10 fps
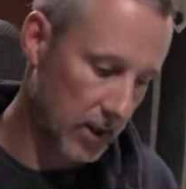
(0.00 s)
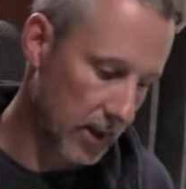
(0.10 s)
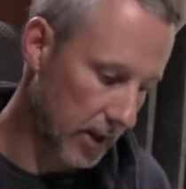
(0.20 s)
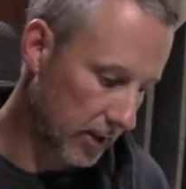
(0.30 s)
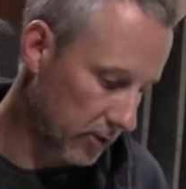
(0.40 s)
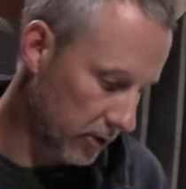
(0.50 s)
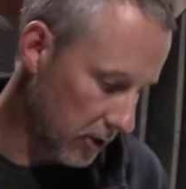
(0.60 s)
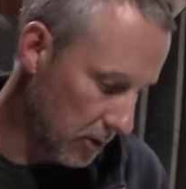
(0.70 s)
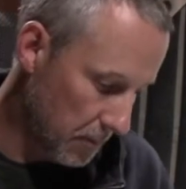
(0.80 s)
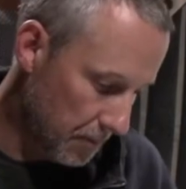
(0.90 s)
And
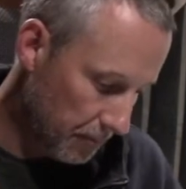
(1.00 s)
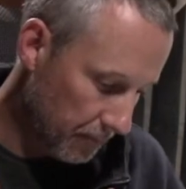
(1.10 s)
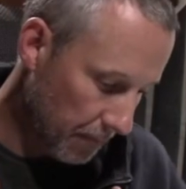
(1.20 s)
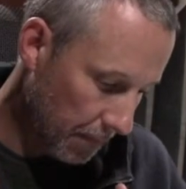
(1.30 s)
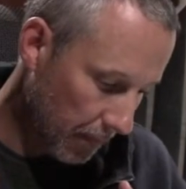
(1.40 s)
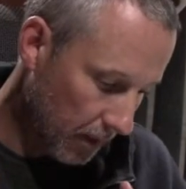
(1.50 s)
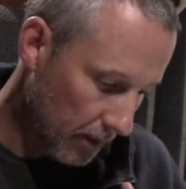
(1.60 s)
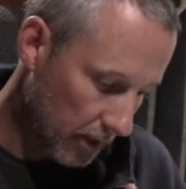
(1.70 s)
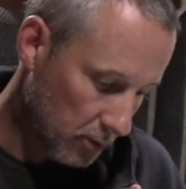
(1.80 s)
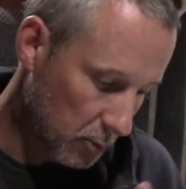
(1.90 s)
so
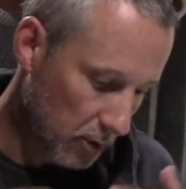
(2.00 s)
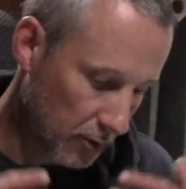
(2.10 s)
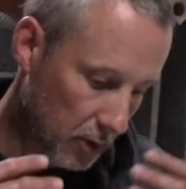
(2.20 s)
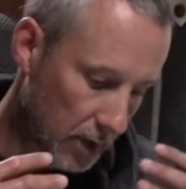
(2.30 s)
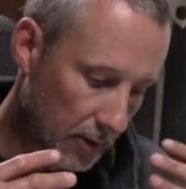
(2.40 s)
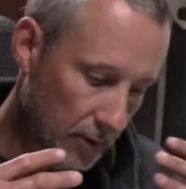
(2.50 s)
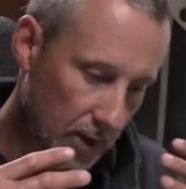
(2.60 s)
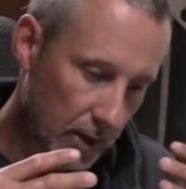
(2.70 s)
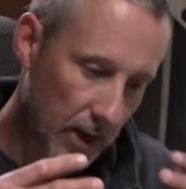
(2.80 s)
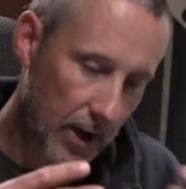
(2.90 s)
that's a wonderful gift.
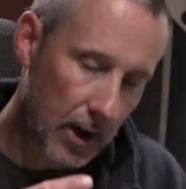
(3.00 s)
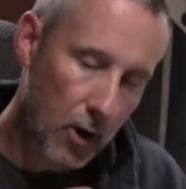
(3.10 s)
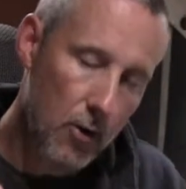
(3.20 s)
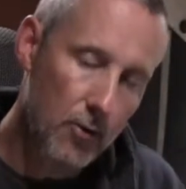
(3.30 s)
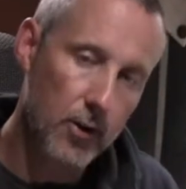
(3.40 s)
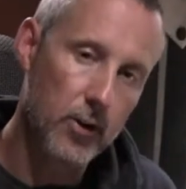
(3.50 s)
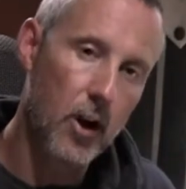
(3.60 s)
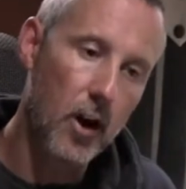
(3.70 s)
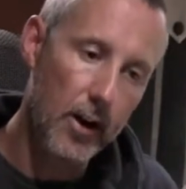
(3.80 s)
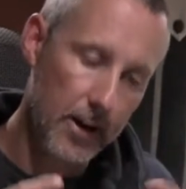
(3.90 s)
And over
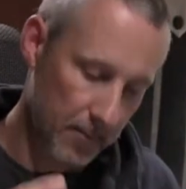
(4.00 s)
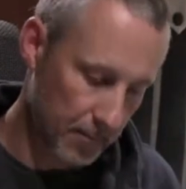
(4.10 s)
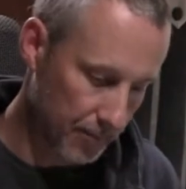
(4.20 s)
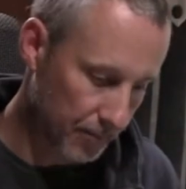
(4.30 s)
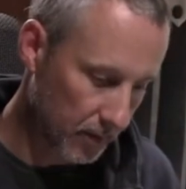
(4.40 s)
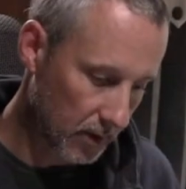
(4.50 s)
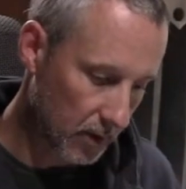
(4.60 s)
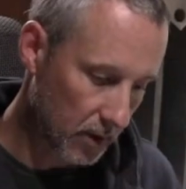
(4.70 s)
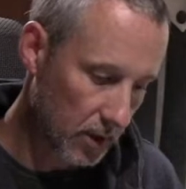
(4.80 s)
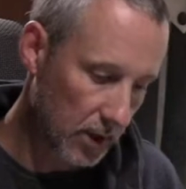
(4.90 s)
time,
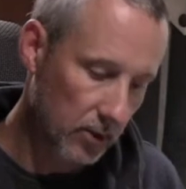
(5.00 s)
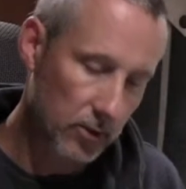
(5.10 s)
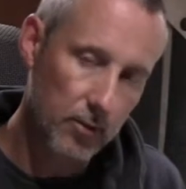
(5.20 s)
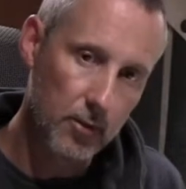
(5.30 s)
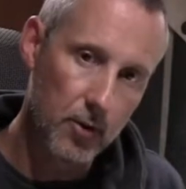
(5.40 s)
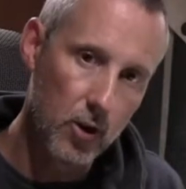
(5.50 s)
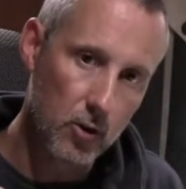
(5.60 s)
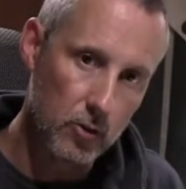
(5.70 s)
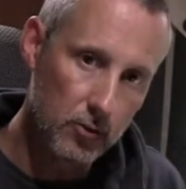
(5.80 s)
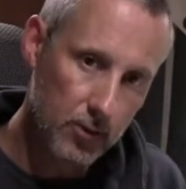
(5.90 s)
things have
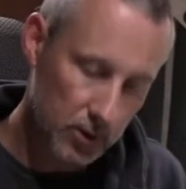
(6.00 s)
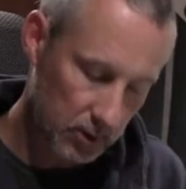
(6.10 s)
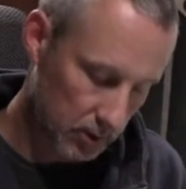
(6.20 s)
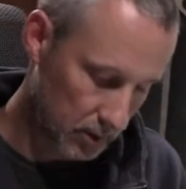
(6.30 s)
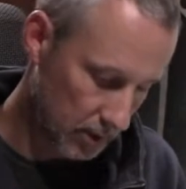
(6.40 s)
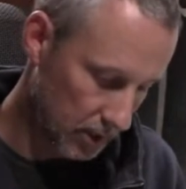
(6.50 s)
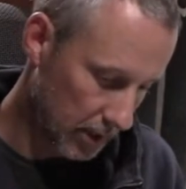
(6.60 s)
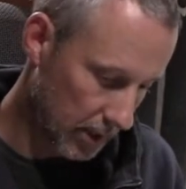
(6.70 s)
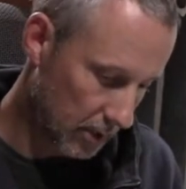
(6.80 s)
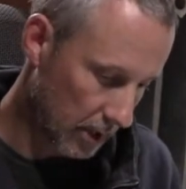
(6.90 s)
evolved.
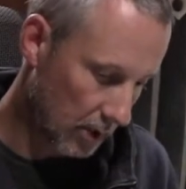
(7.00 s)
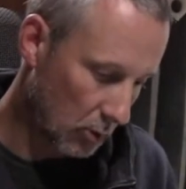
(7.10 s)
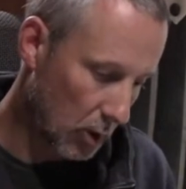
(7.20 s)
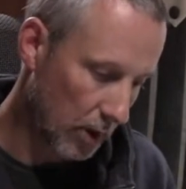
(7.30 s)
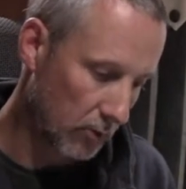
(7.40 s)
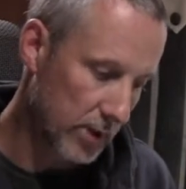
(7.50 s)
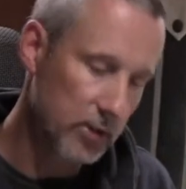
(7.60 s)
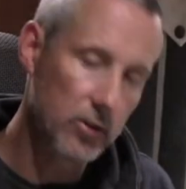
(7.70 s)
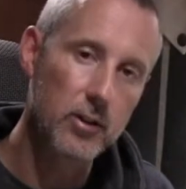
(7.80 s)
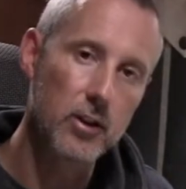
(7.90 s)
And in quite
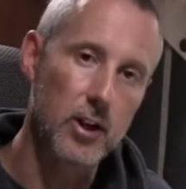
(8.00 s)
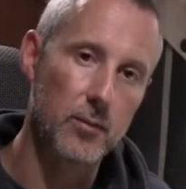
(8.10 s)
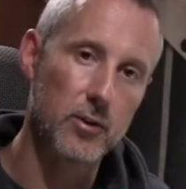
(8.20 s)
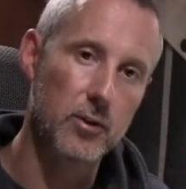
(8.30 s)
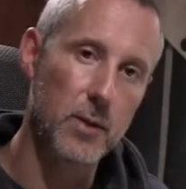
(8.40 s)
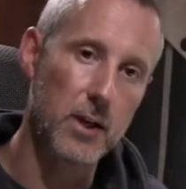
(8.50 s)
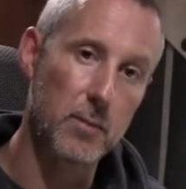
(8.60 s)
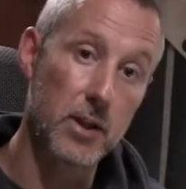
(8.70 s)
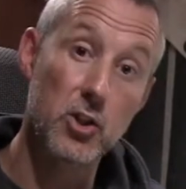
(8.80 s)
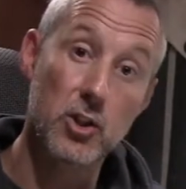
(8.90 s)
recent times, there's been a
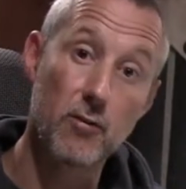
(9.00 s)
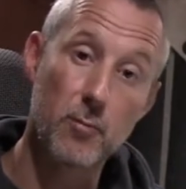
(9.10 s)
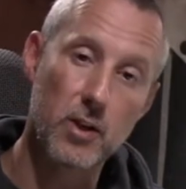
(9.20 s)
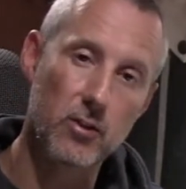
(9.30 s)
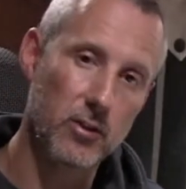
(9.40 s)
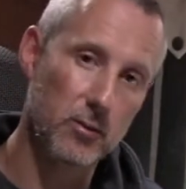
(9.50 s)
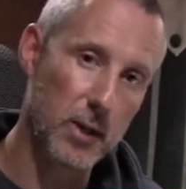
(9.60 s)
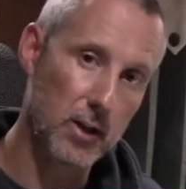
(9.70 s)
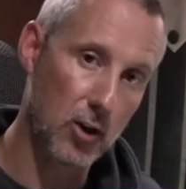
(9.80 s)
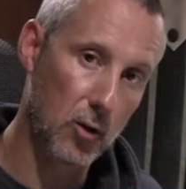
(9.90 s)
big shift because there's
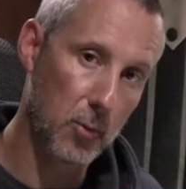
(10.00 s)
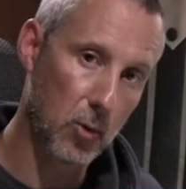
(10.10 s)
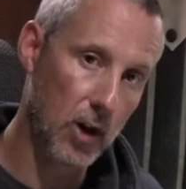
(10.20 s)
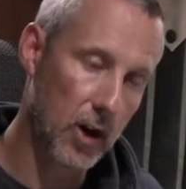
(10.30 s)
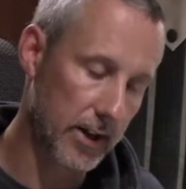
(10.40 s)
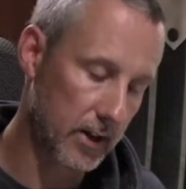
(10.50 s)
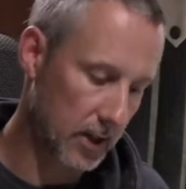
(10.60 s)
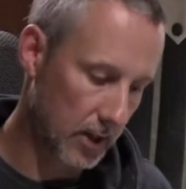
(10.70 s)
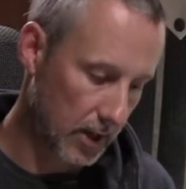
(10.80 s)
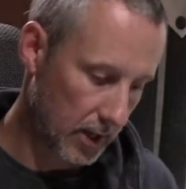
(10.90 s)
been a lot more light.
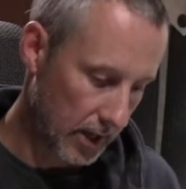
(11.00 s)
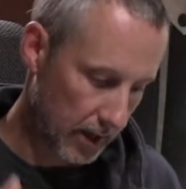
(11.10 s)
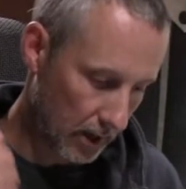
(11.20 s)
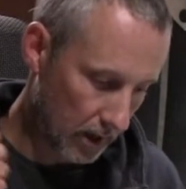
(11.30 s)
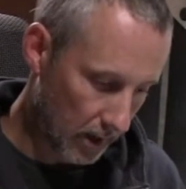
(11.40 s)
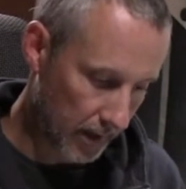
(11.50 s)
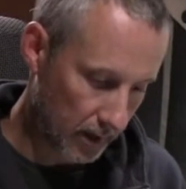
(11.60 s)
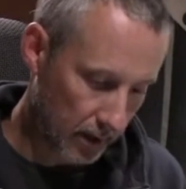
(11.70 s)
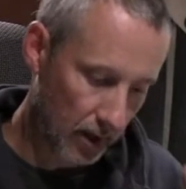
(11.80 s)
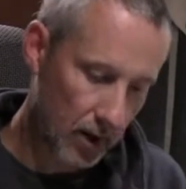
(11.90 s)
And light
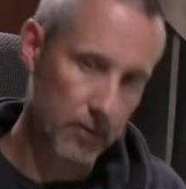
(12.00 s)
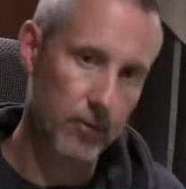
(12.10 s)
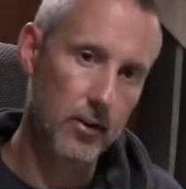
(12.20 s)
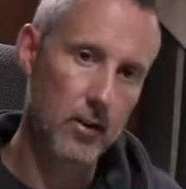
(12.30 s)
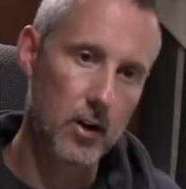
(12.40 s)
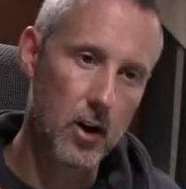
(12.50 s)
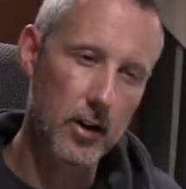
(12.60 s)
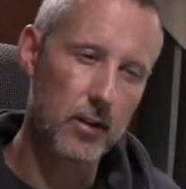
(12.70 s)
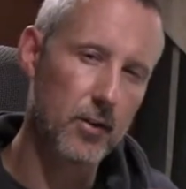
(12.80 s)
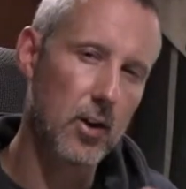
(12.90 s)
and love
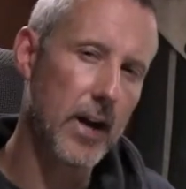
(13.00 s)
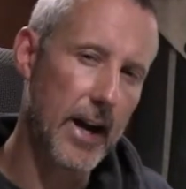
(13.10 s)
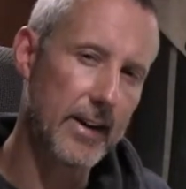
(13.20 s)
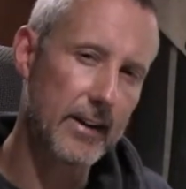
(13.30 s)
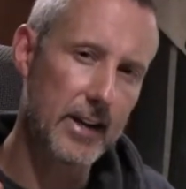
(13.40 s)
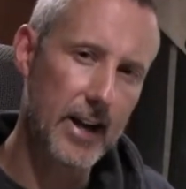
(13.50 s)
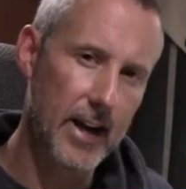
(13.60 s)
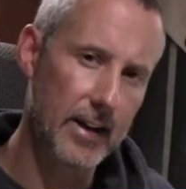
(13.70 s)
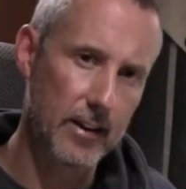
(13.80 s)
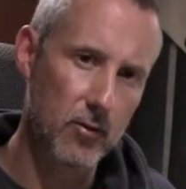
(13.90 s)
kind of go hand in
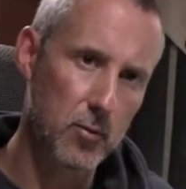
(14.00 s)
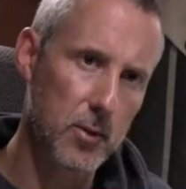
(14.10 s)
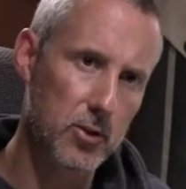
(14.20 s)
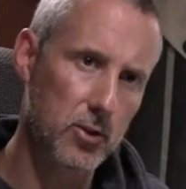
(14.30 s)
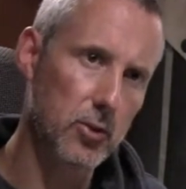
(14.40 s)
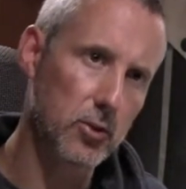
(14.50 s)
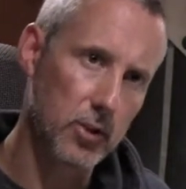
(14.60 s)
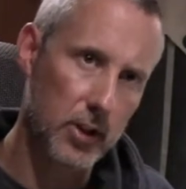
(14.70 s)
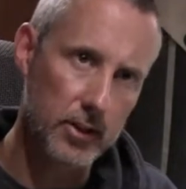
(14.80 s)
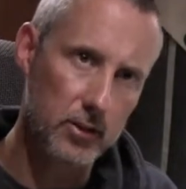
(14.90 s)
hand. They're almost two
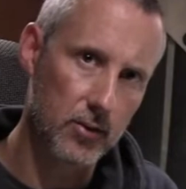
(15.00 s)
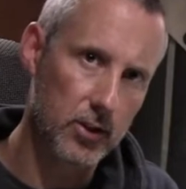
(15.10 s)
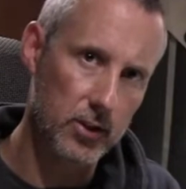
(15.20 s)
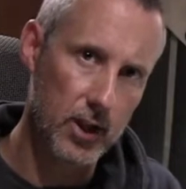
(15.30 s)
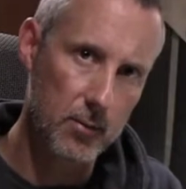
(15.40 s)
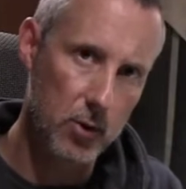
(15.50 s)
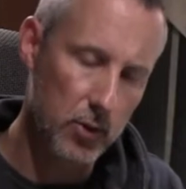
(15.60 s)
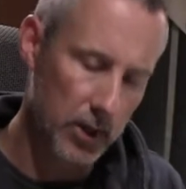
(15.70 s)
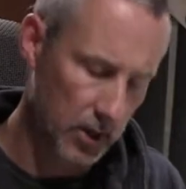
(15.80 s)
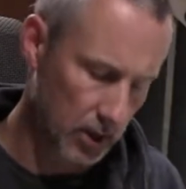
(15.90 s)
sides of the same coin.